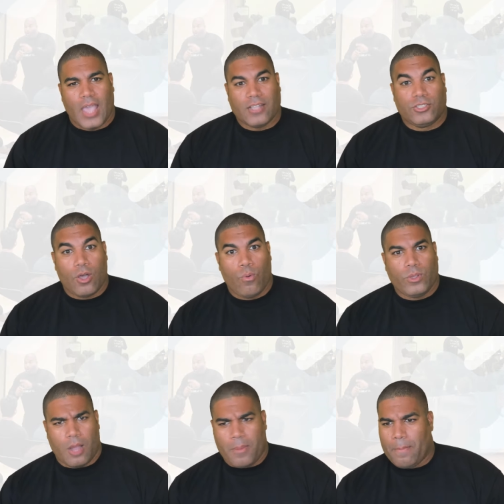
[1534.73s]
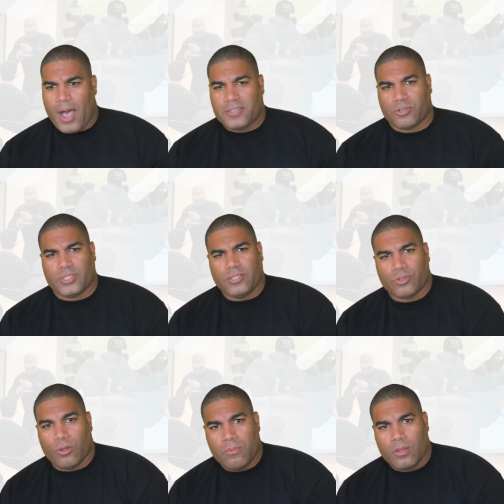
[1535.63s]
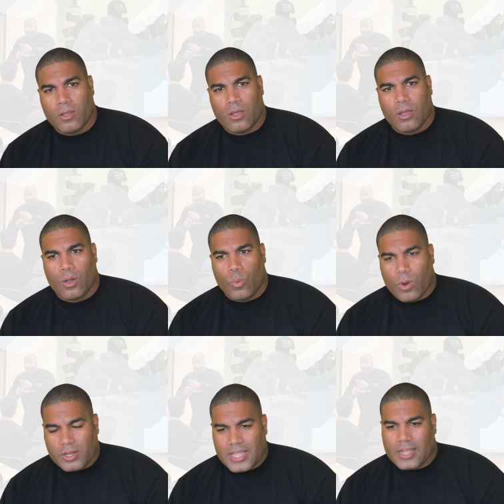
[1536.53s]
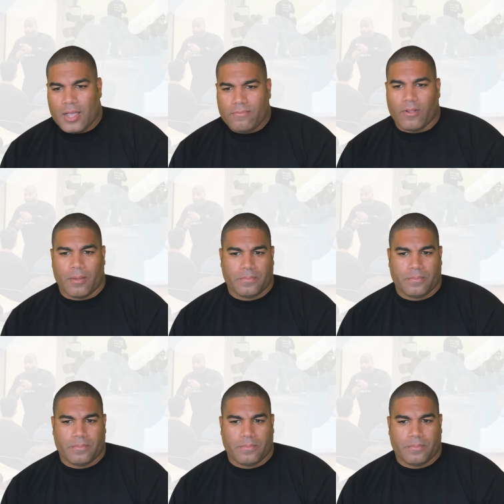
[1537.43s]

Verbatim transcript: and so we talk about imposter syndrome. Where does that come from?